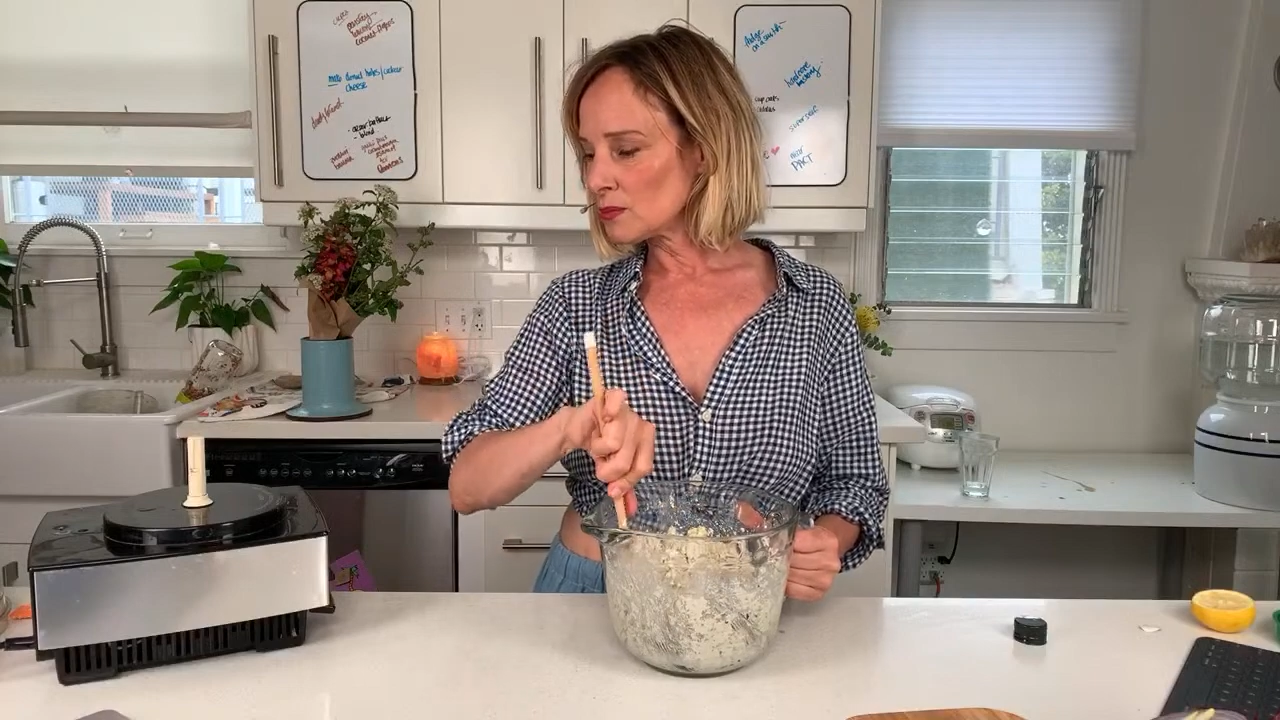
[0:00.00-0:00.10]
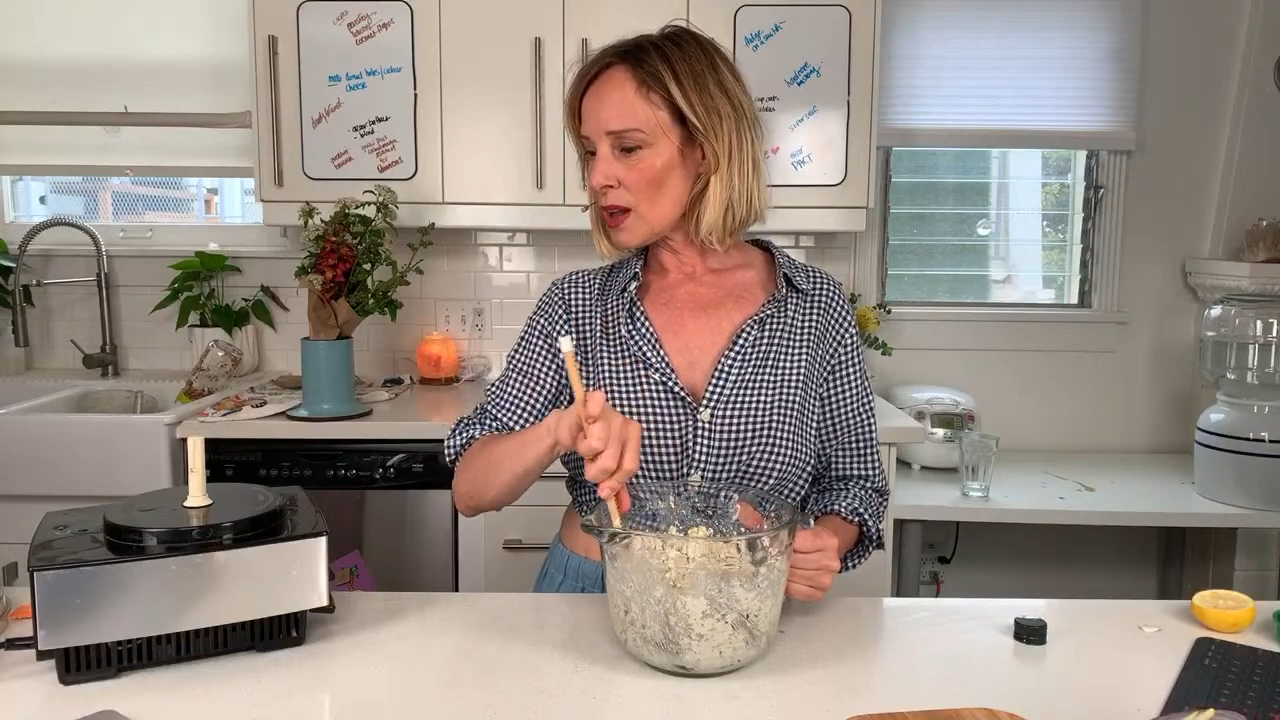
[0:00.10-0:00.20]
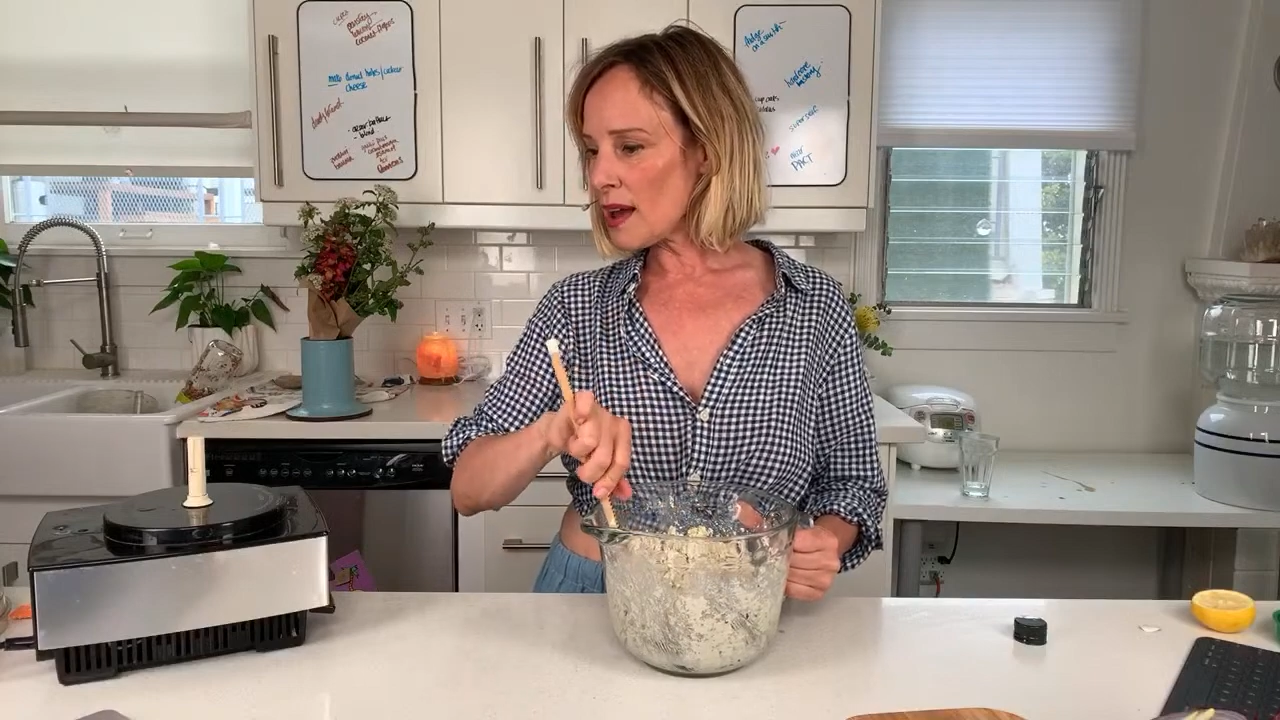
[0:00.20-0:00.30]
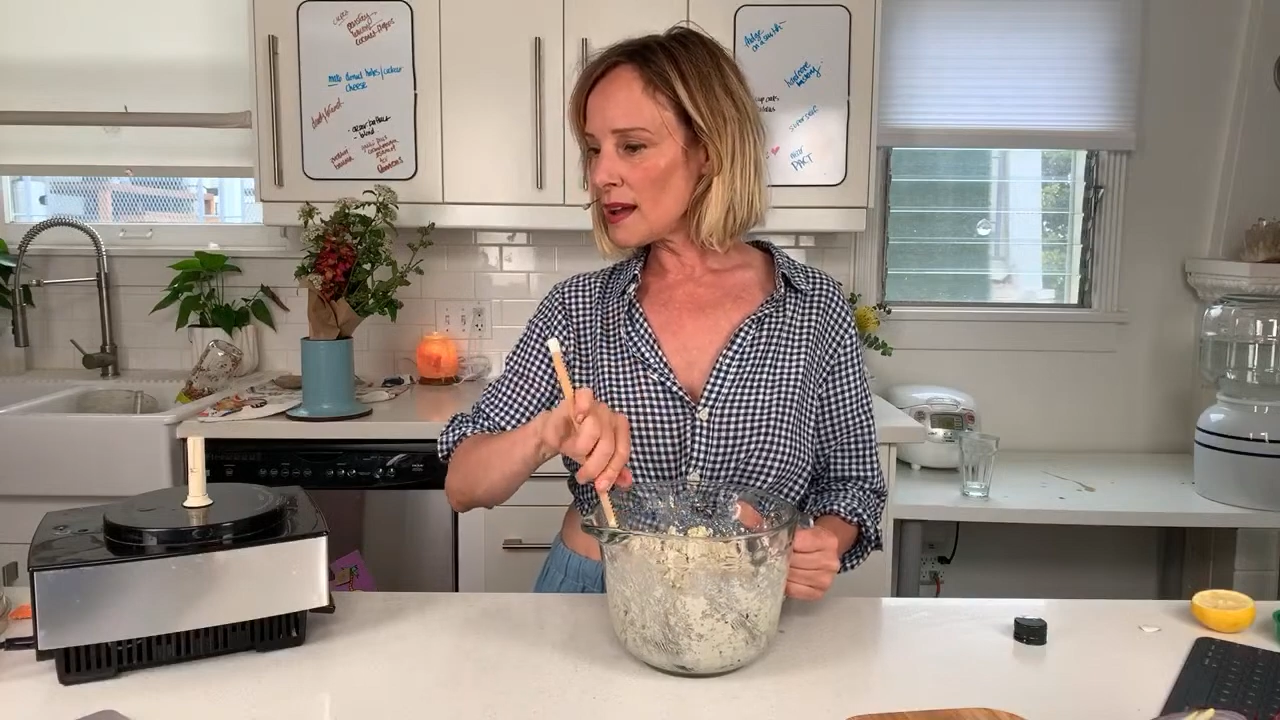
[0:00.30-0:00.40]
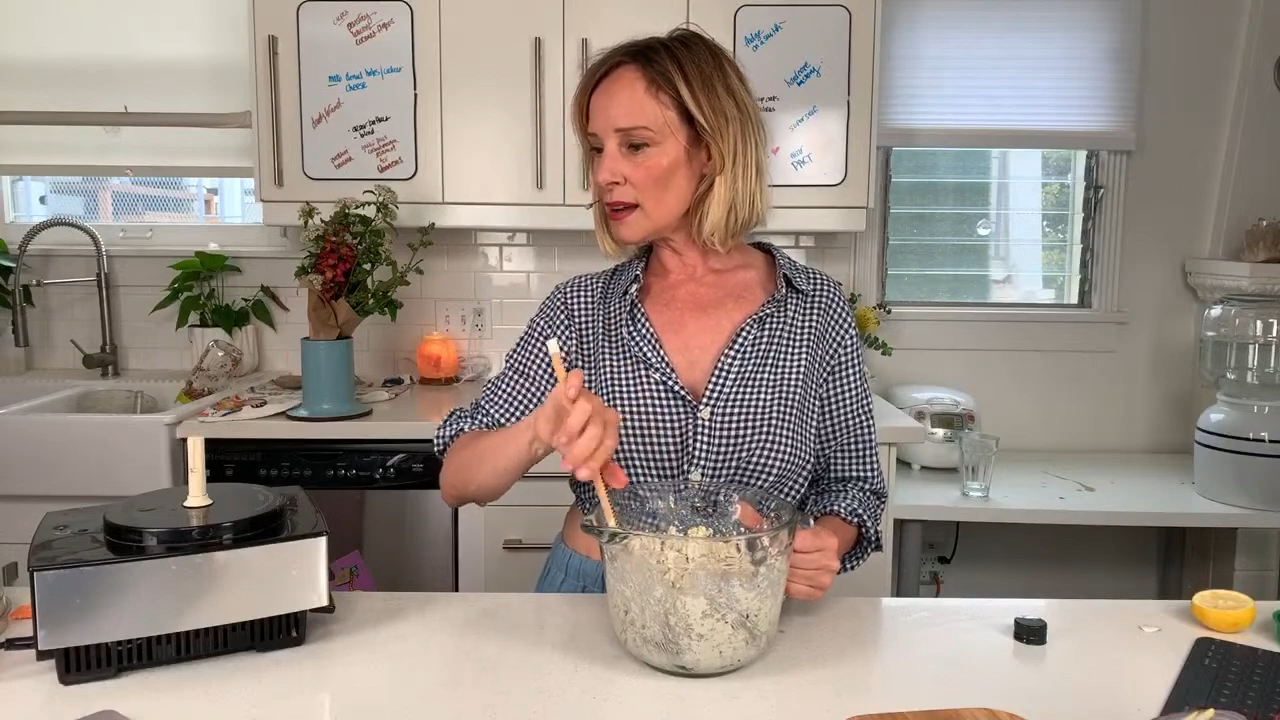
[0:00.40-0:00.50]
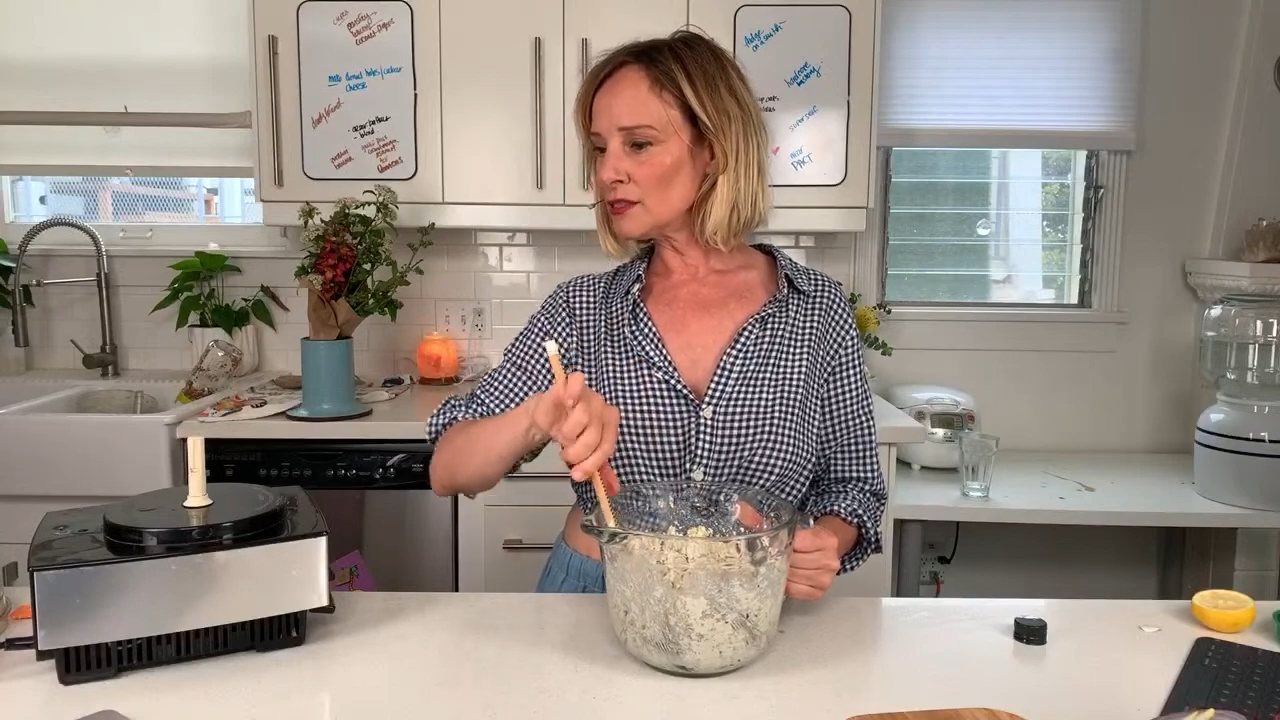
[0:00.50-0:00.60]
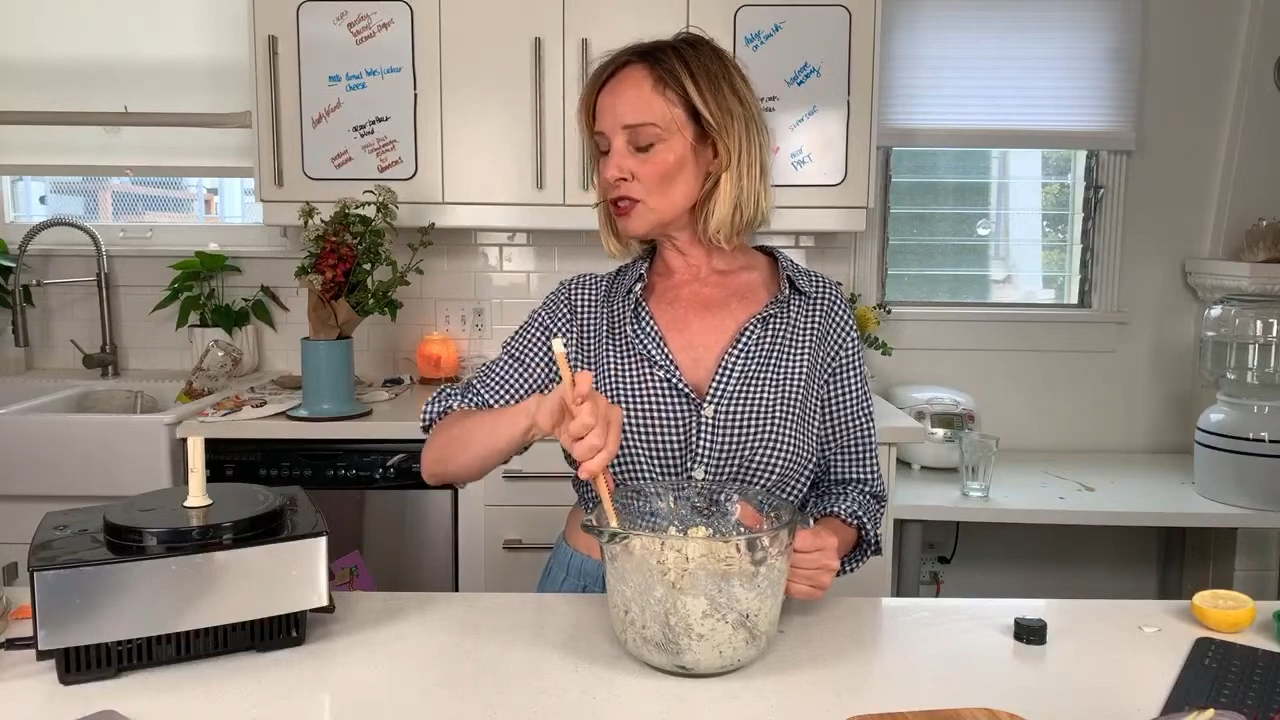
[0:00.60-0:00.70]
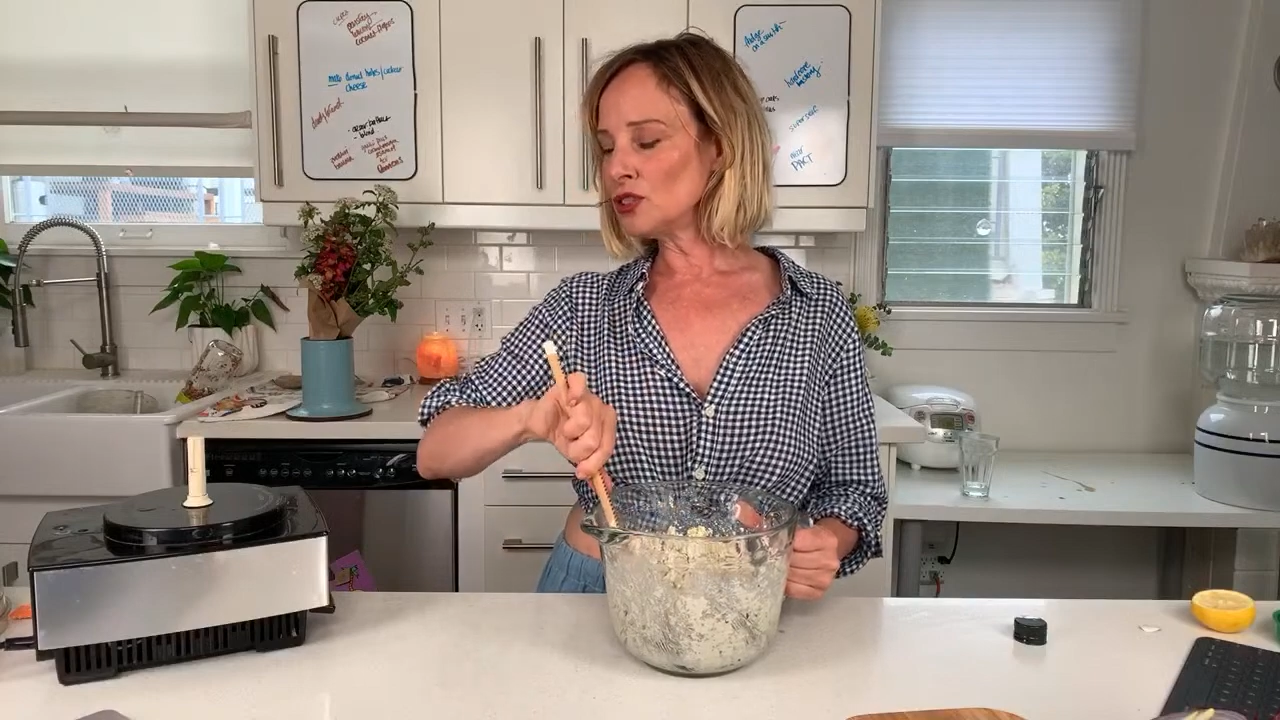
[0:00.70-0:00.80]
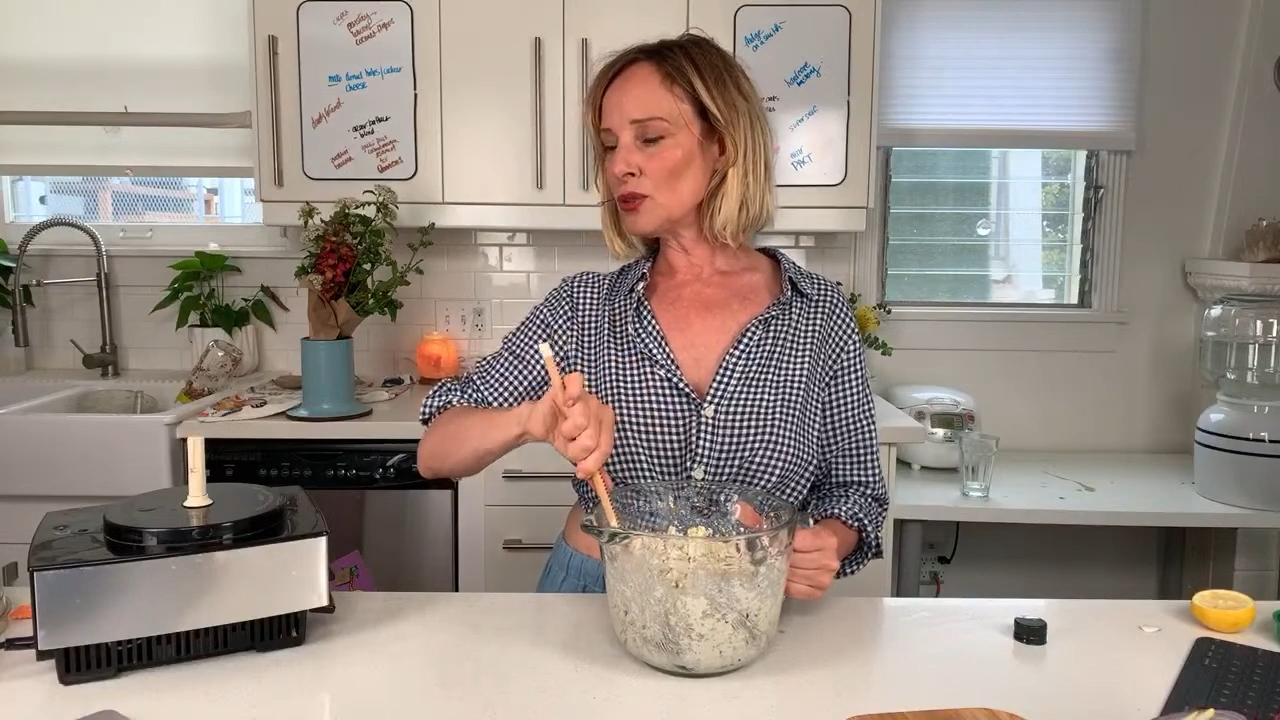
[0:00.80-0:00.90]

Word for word: I have the new